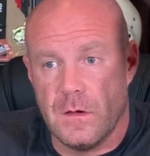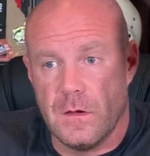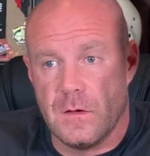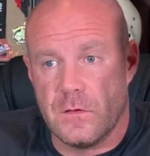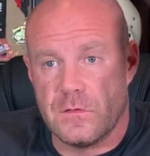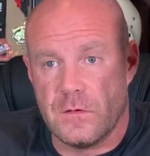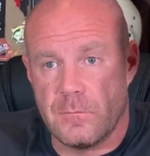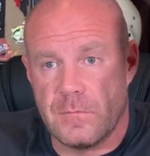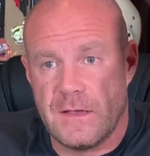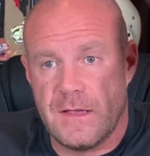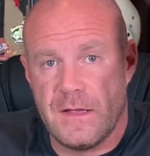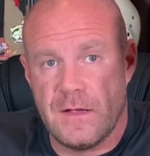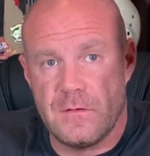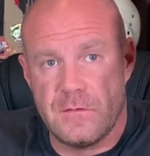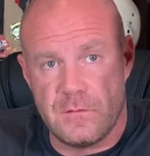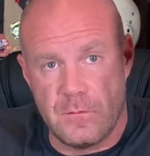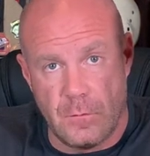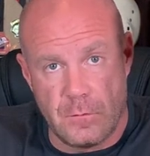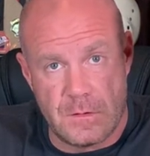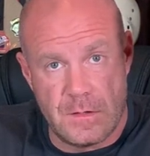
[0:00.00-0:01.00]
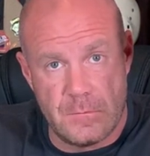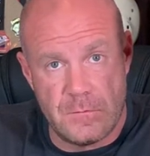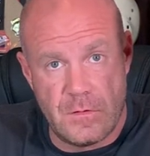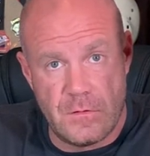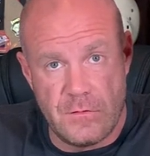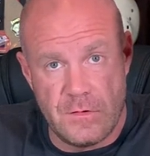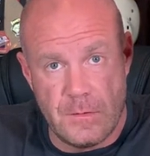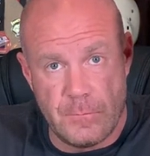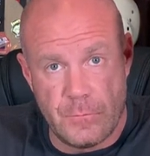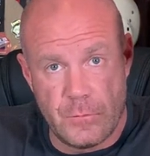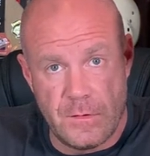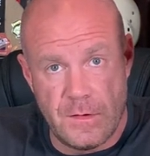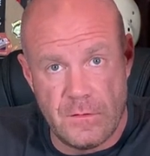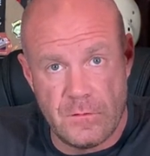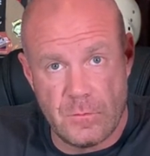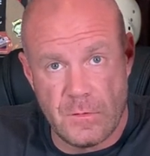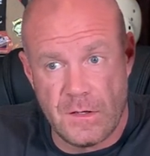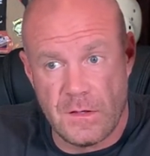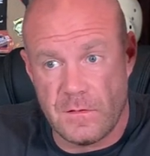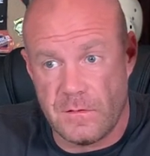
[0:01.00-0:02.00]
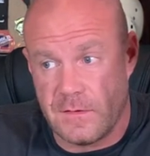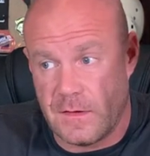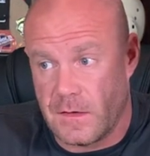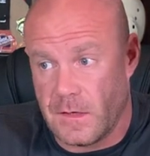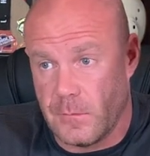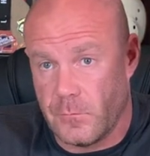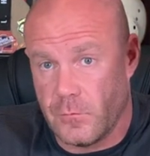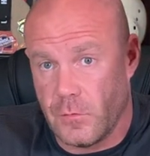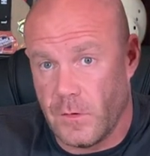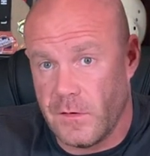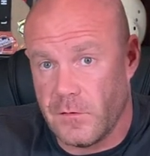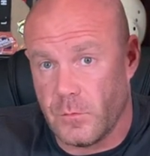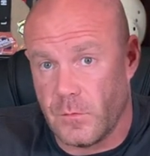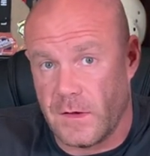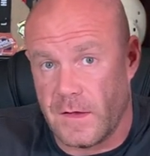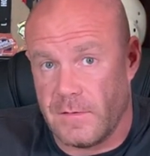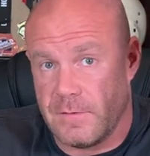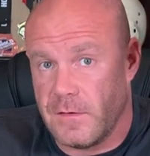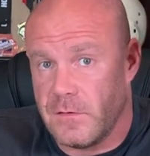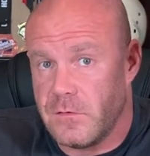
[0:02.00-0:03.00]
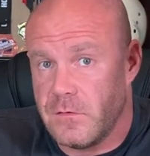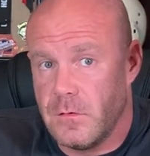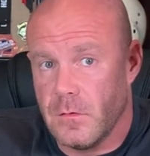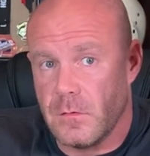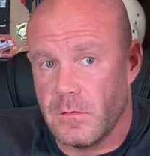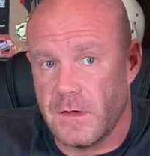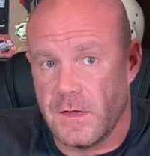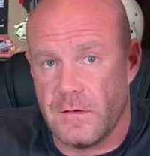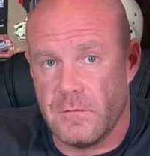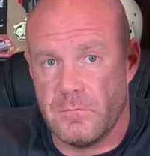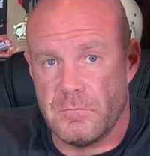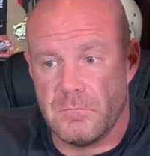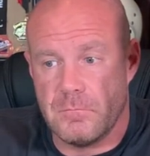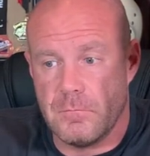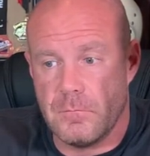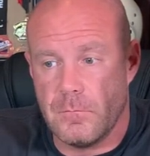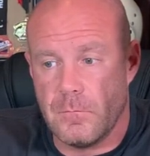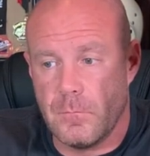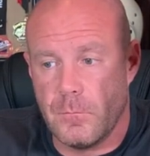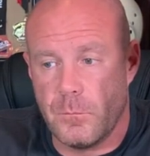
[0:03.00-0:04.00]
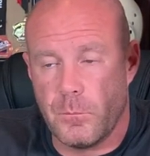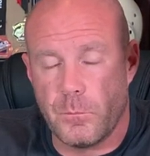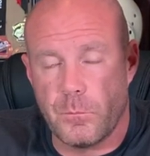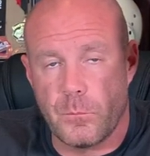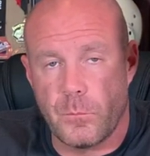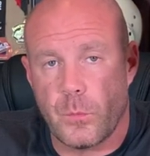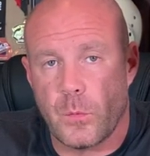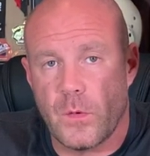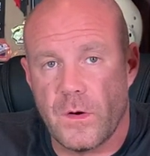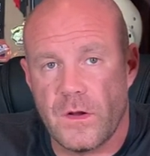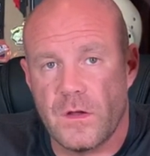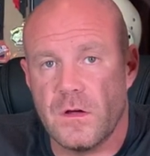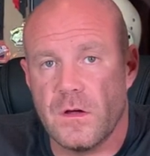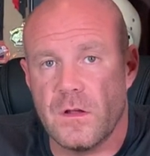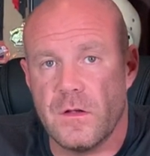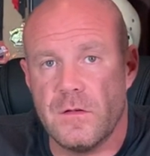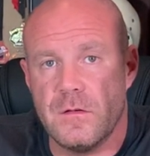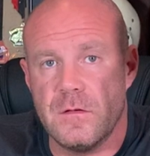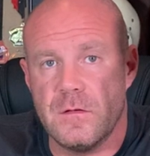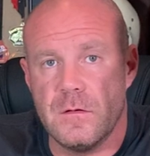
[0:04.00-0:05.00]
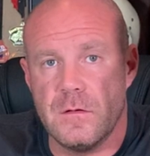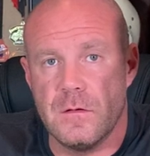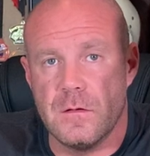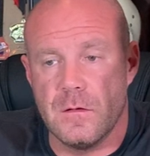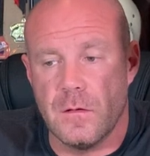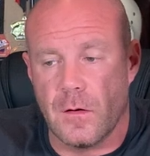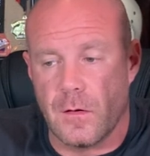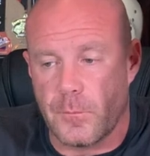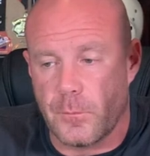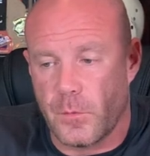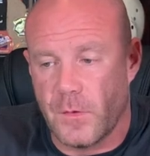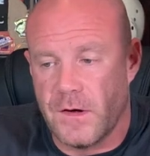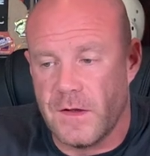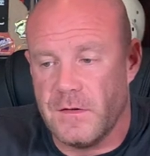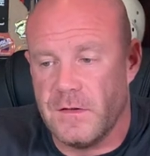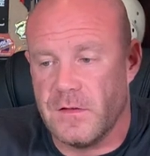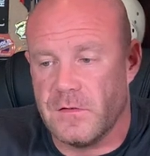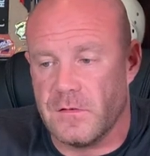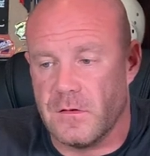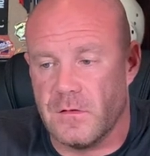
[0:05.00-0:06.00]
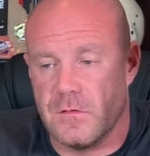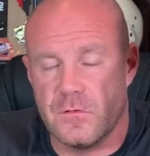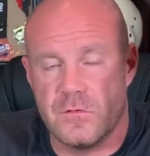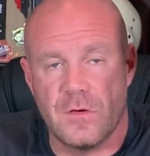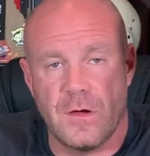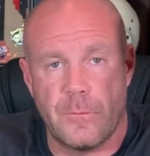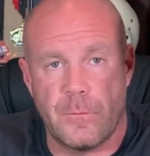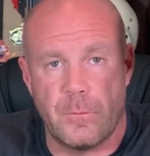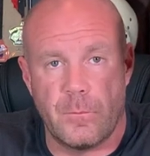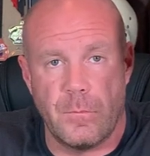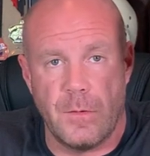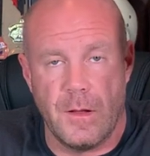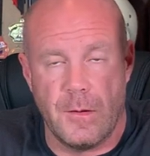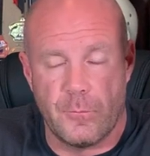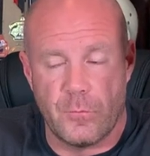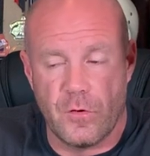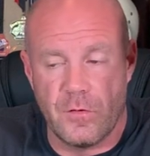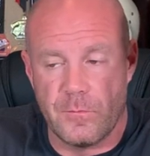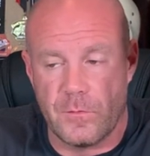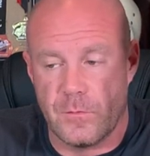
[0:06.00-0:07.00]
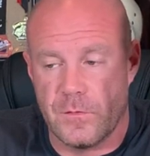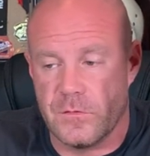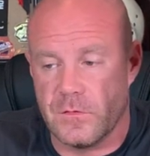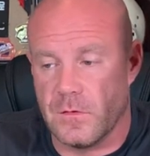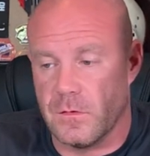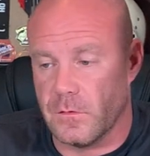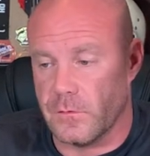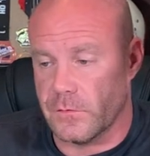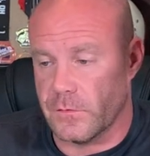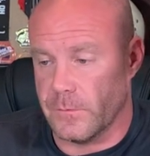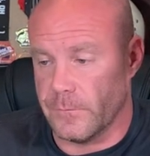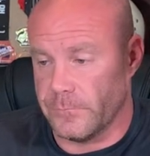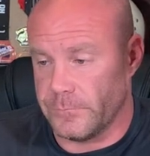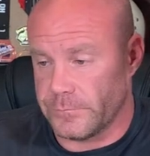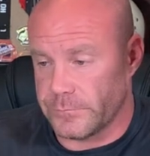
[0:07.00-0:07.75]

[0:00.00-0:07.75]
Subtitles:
Some kids don't come to the gym 3 days a week, they come twice a week, and they still get pretty good or pretty decent jump improvement results.